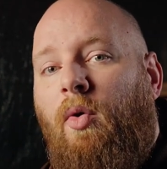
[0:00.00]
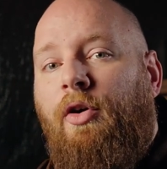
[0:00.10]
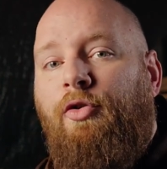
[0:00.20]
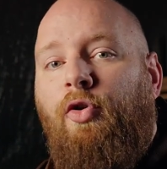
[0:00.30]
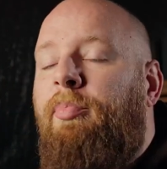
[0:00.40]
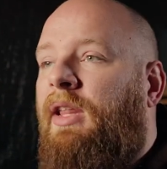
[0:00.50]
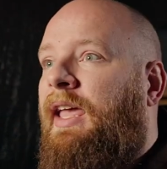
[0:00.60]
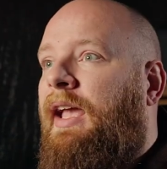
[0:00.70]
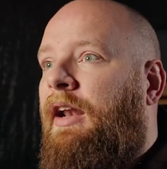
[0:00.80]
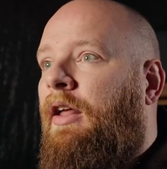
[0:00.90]
or
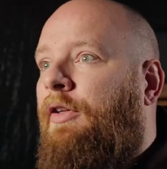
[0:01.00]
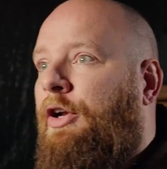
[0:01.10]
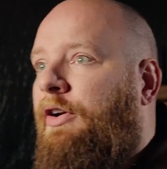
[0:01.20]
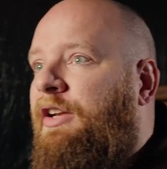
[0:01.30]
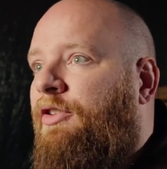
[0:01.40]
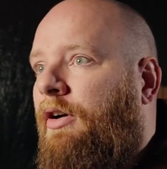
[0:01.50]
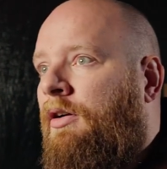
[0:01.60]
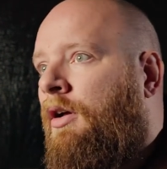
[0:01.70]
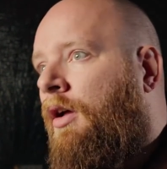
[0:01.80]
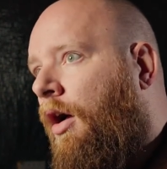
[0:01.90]
duplicate another creature,
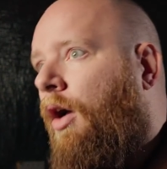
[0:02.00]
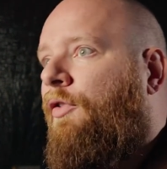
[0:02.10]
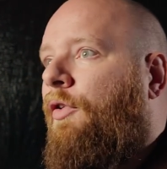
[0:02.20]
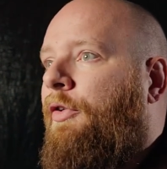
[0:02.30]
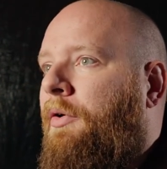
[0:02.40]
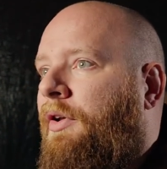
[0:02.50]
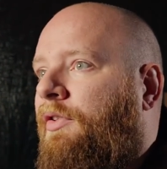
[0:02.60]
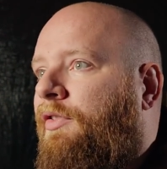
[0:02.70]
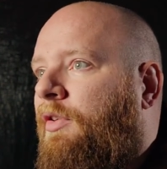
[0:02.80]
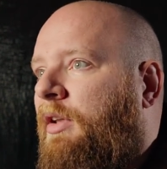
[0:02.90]
also known
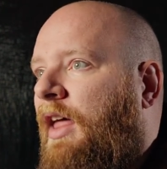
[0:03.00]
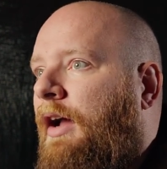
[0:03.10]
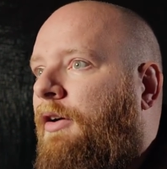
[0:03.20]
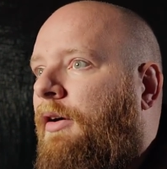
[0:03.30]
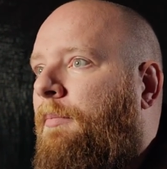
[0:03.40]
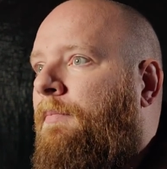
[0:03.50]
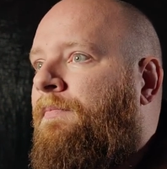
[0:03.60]
as a simulacrum.